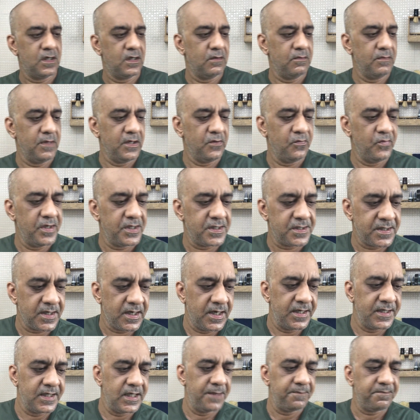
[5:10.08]
in which
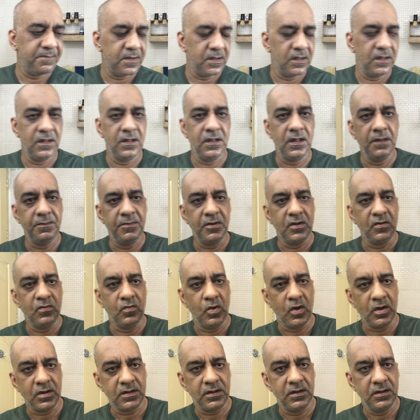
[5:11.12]
I dipped a little bit of
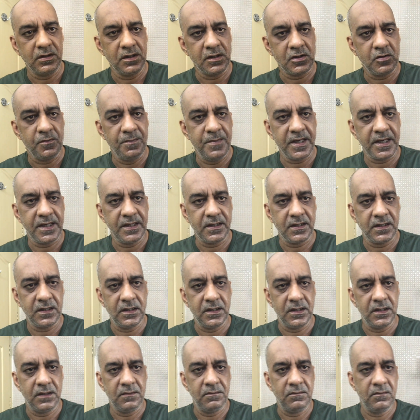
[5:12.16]
water just to make it
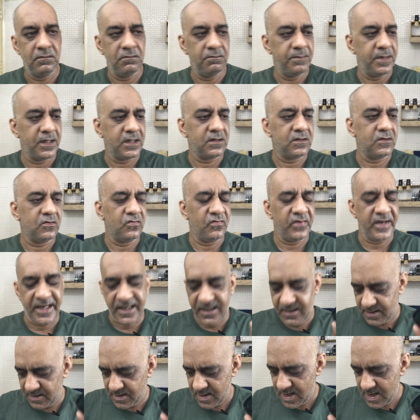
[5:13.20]
a bit wet,